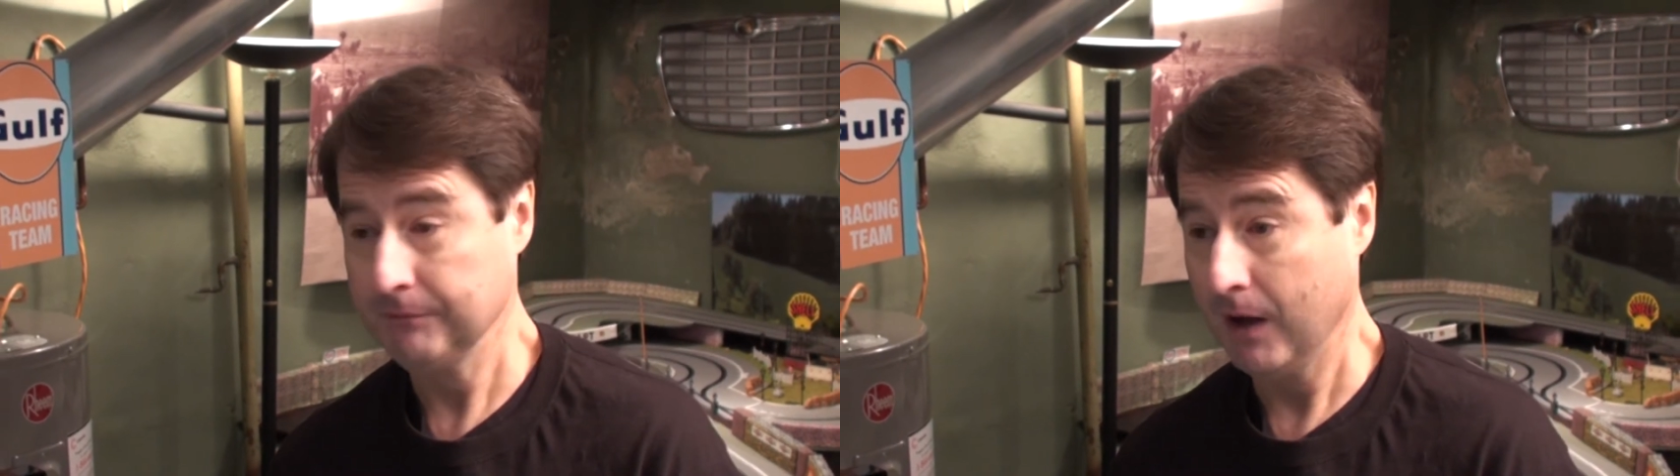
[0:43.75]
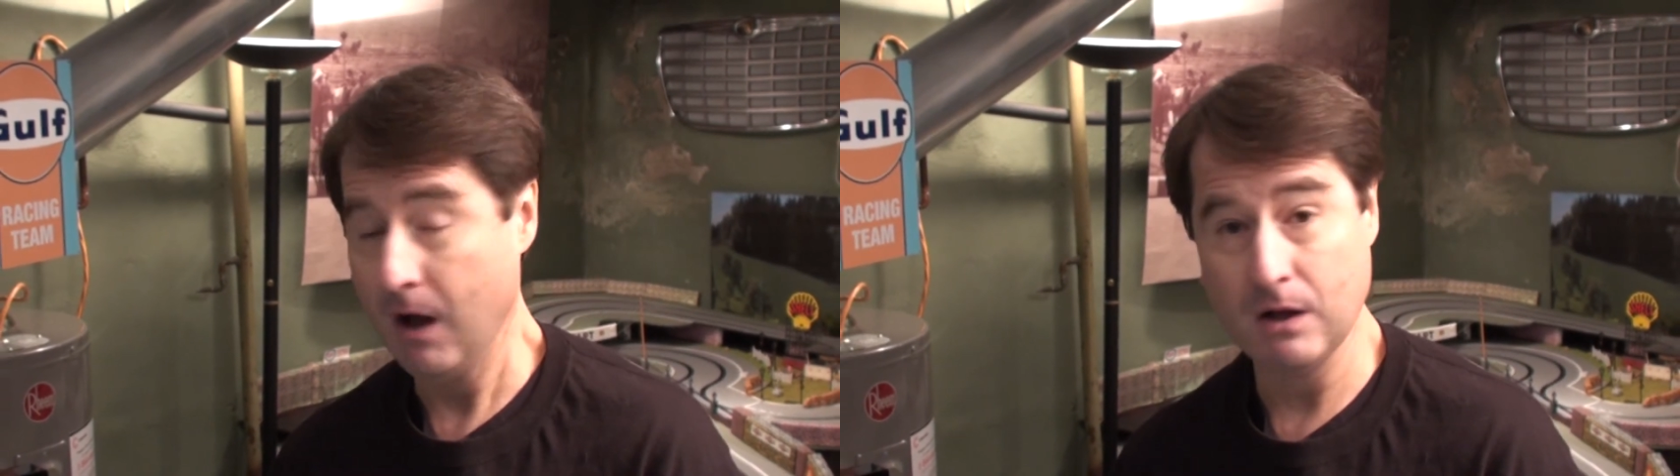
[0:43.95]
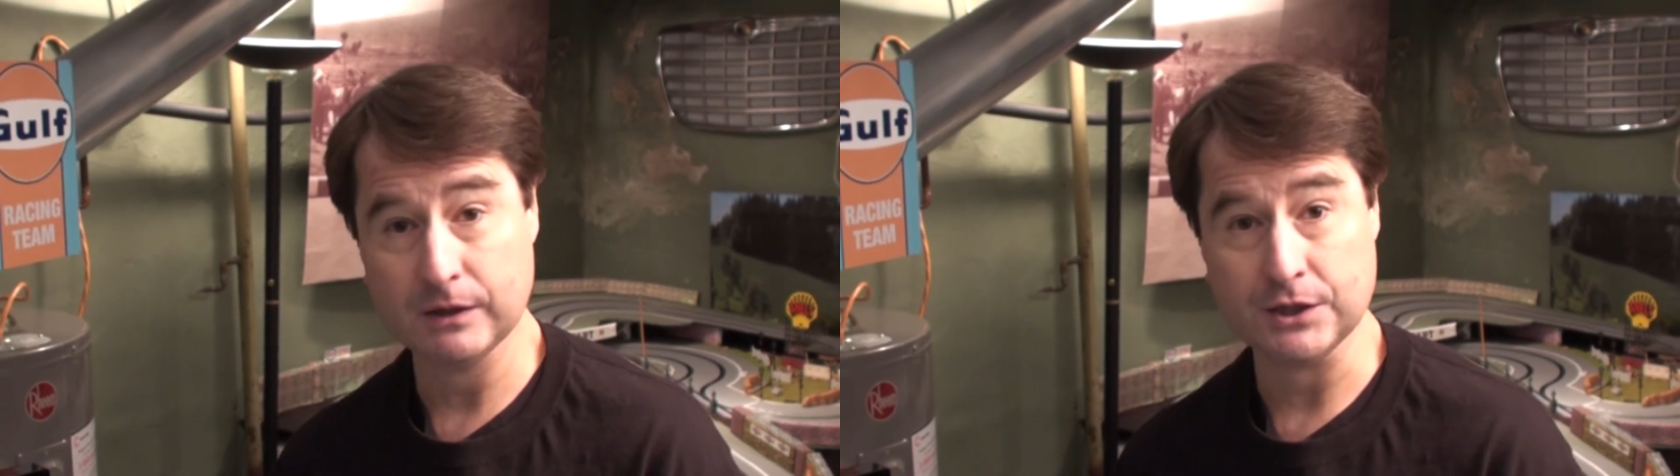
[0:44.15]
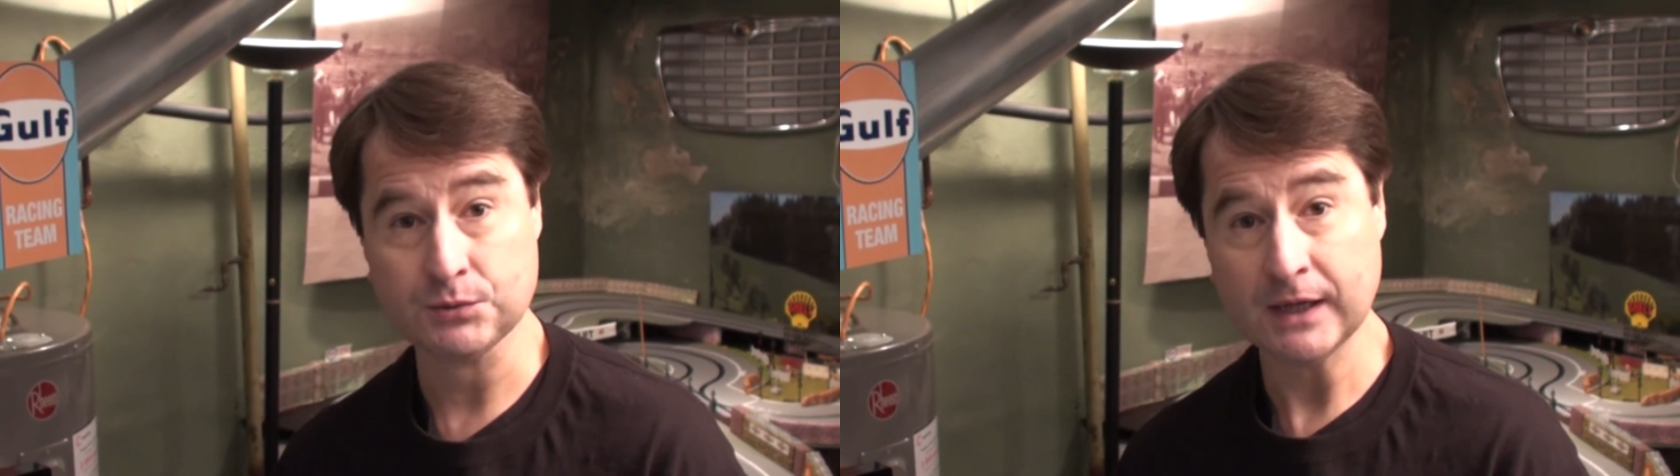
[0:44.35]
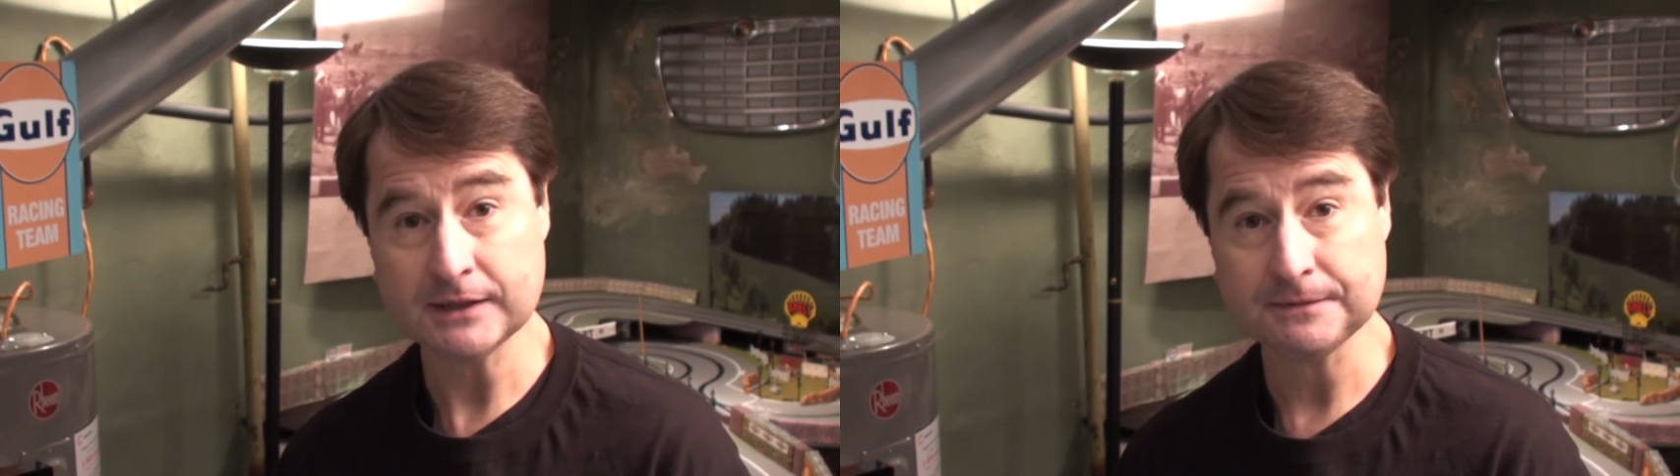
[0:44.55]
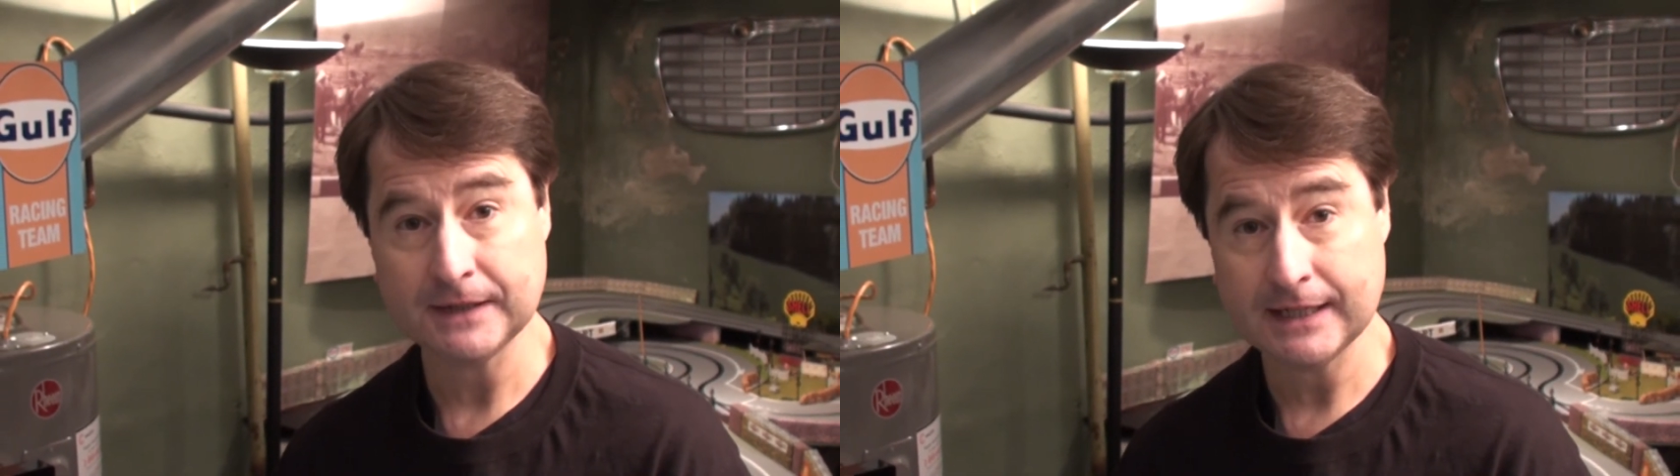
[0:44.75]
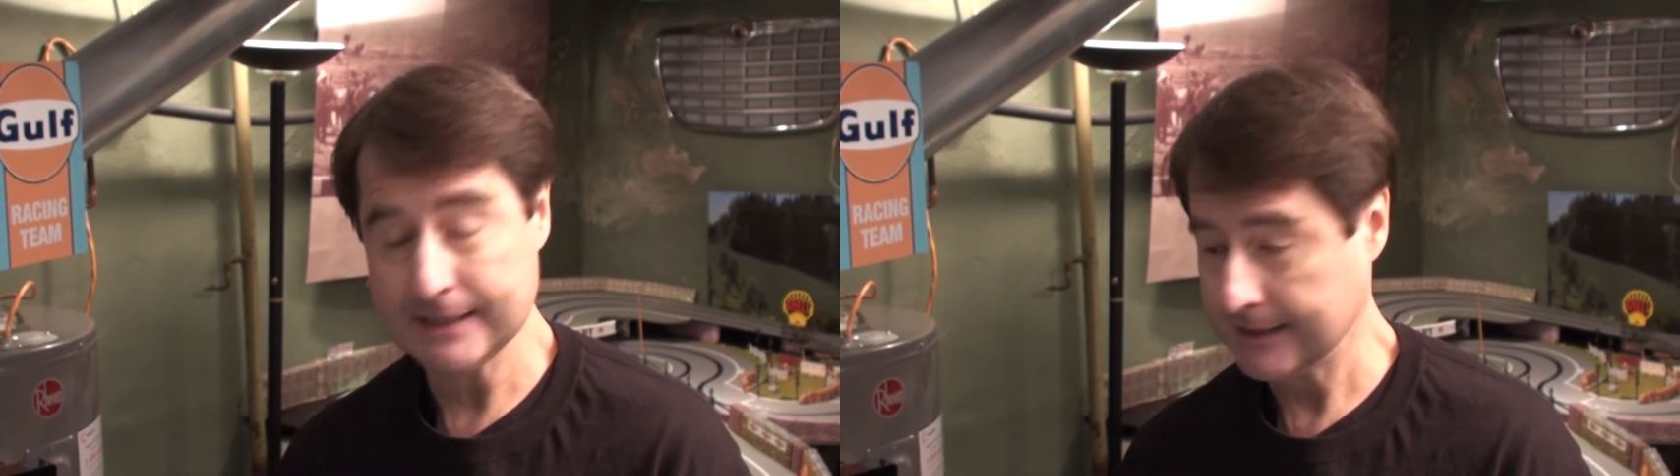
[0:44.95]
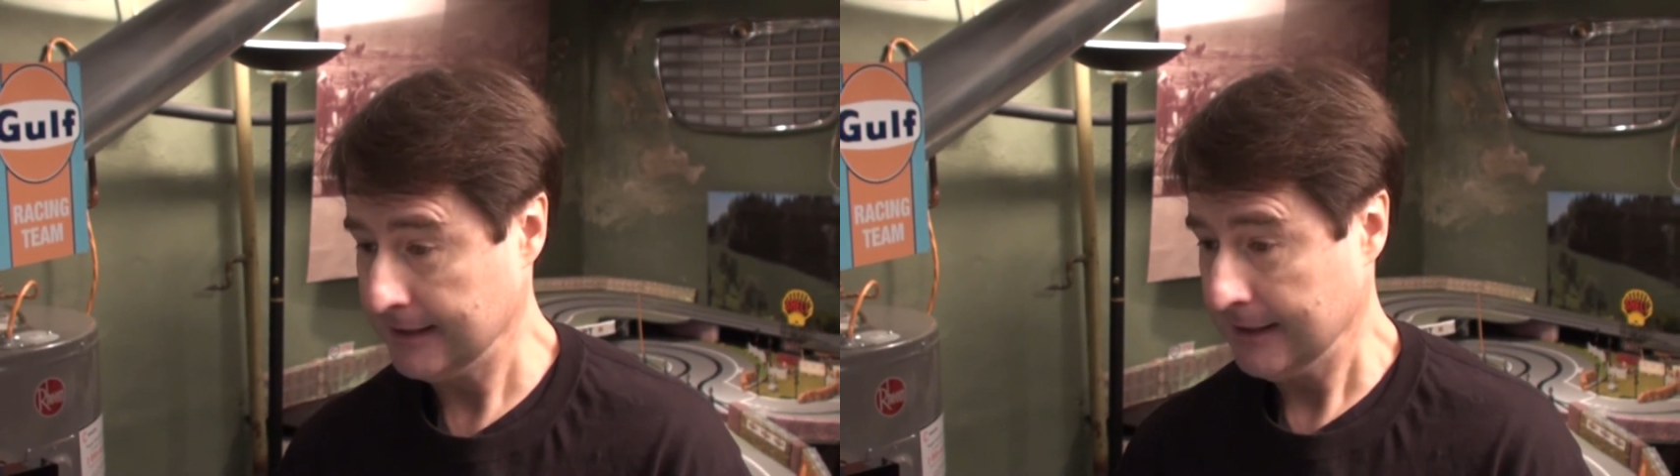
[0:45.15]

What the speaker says: all is rectified.